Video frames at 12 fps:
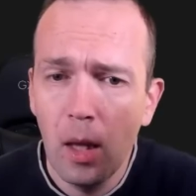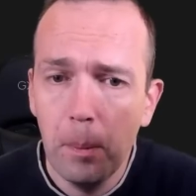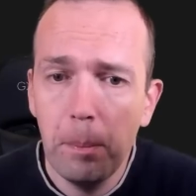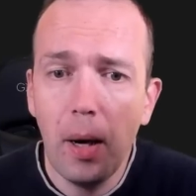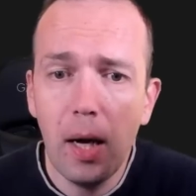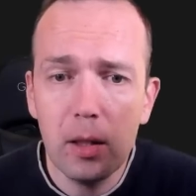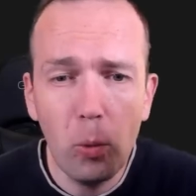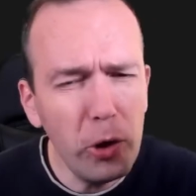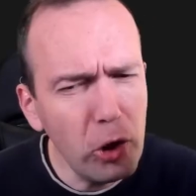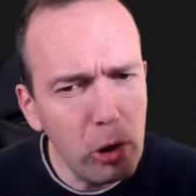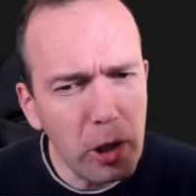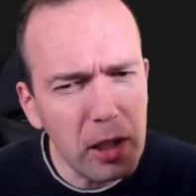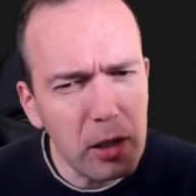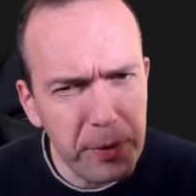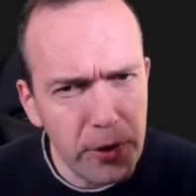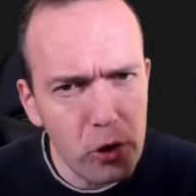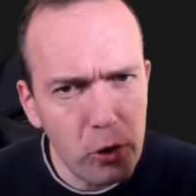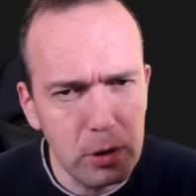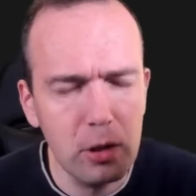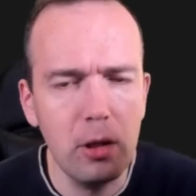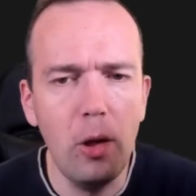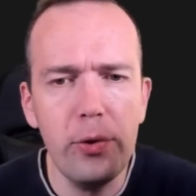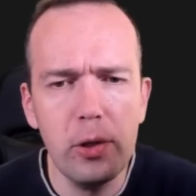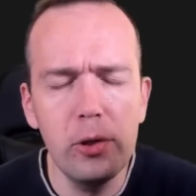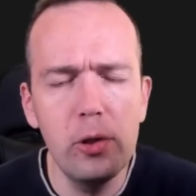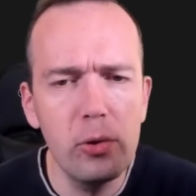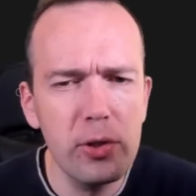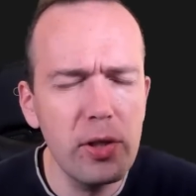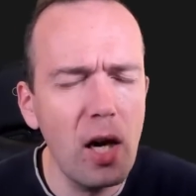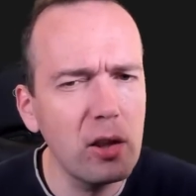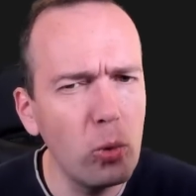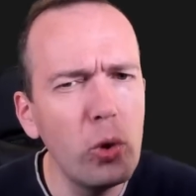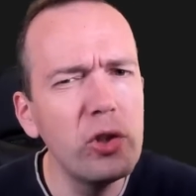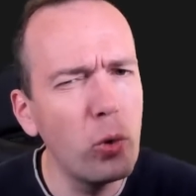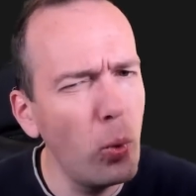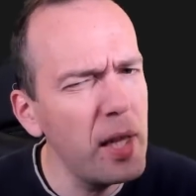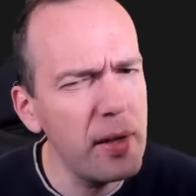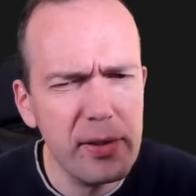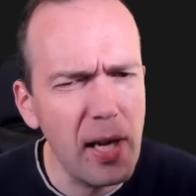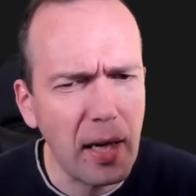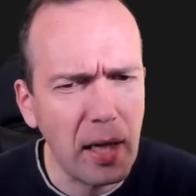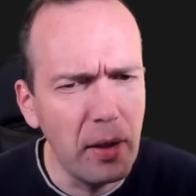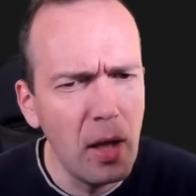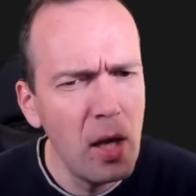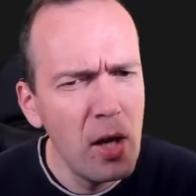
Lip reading: But when you look at the position more closely, you start to wonder, wait a second.